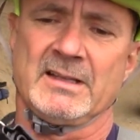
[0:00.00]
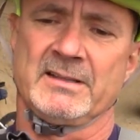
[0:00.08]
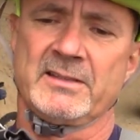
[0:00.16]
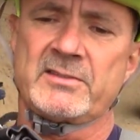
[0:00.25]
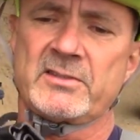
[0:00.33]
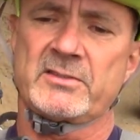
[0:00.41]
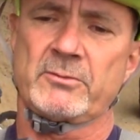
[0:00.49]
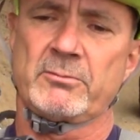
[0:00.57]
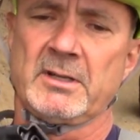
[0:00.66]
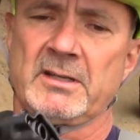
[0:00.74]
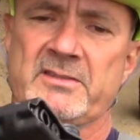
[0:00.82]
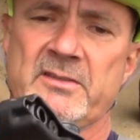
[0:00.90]
And this is a,
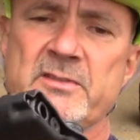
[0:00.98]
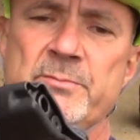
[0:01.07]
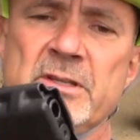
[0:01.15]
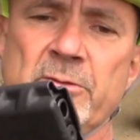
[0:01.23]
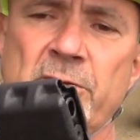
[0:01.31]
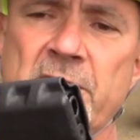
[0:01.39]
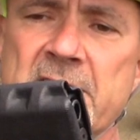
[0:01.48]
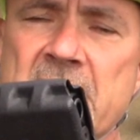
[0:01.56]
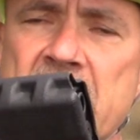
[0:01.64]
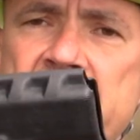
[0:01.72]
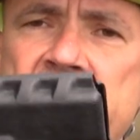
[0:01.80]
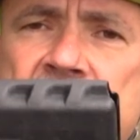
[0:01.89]
a seems to be a really
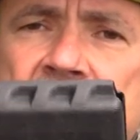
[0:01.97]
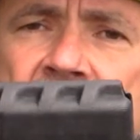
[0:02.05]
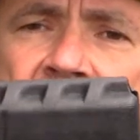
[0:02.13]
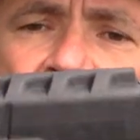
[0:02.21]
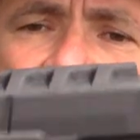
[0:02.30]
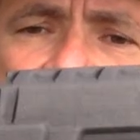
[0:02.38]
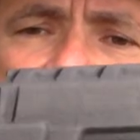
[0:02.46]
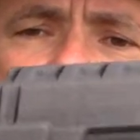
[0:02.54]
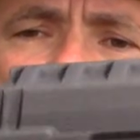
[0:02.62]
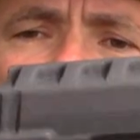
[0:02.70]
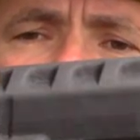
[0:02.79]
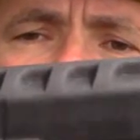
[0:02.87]
nice uh,
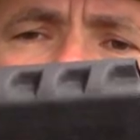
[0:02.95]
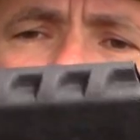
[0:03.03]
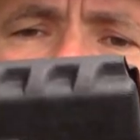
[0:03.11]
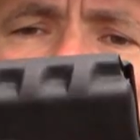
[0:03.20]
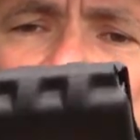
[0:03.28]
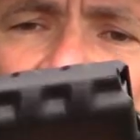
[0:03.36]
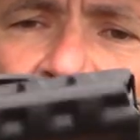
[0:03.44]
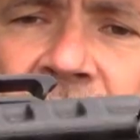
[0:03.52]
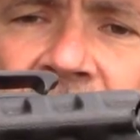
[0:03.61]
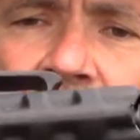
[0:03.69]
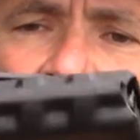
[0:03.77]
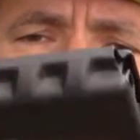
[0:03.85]
I W
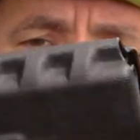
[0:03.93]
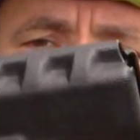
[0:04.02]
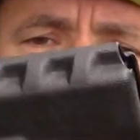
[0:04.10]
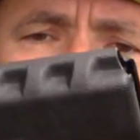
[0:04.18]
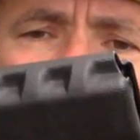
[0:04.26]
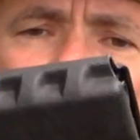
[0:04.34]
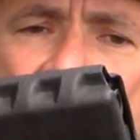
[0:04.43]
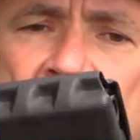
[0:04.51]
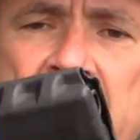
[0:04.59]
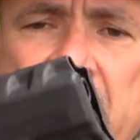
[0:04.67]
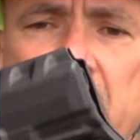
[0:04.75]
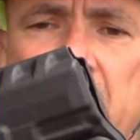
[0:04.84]
B holster.
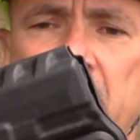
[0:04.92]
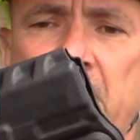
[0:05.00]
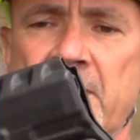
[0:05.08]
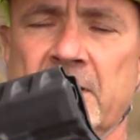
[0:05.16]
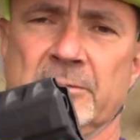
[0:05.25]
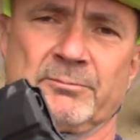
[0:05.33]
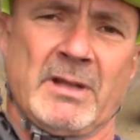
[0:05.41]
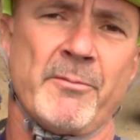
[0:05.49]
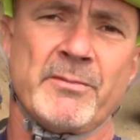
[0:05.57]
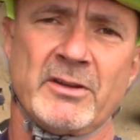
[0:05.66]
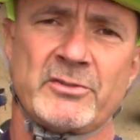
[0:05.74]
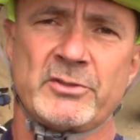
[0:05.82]
Um,
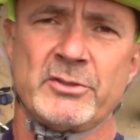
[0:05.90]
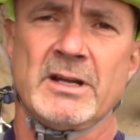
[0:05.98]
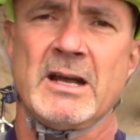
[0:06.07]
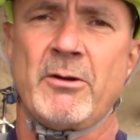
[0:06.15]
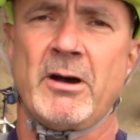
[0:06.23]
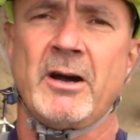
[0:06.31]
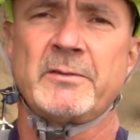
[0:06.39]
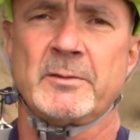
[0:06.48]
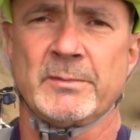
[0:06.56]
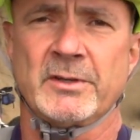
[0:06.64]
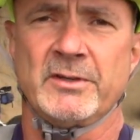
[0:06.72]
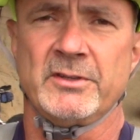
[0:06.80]
I'm not sure how
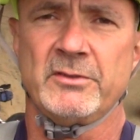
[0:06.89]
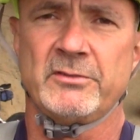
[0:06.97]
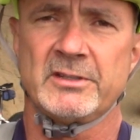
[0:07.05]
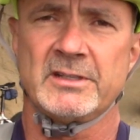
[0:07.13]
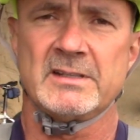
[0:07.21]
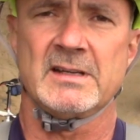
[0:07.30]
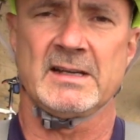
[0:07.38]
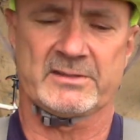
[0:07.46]
often I'm going to use it.